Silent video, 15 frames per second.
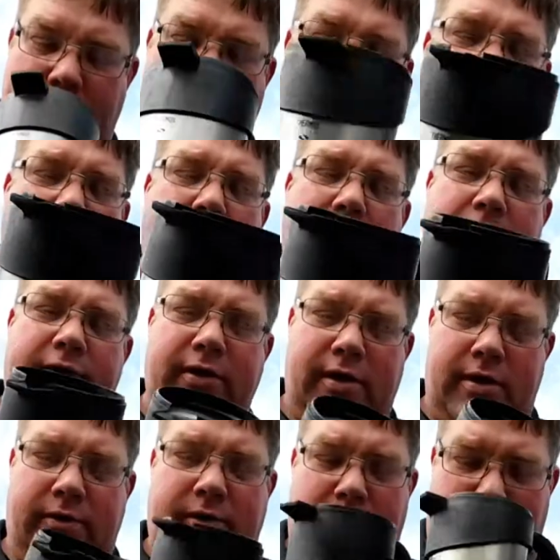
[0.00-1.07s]
It is,
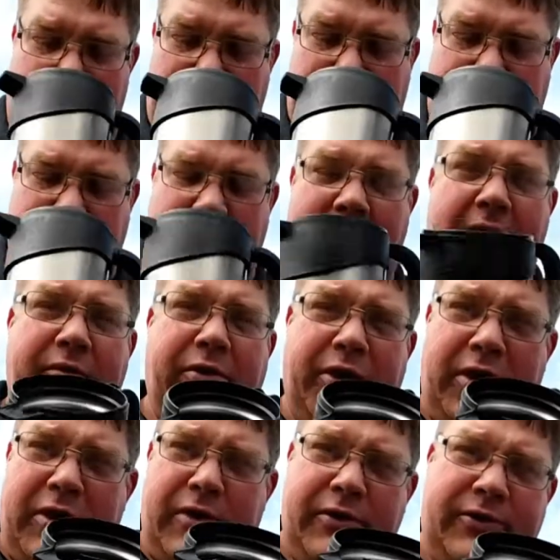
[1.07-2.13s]
and this has been
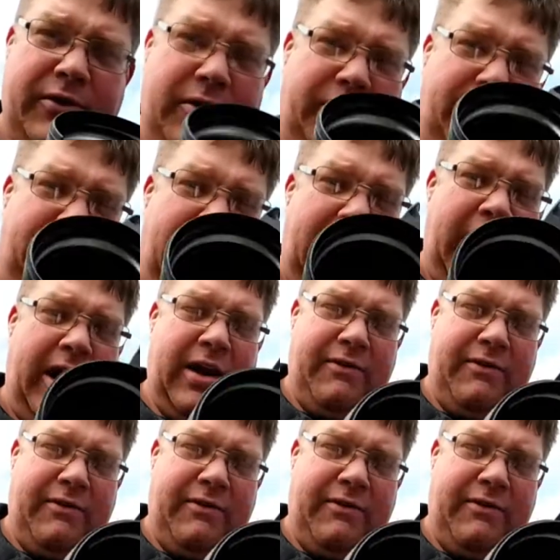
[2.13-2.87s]
heavily used, so it's stained.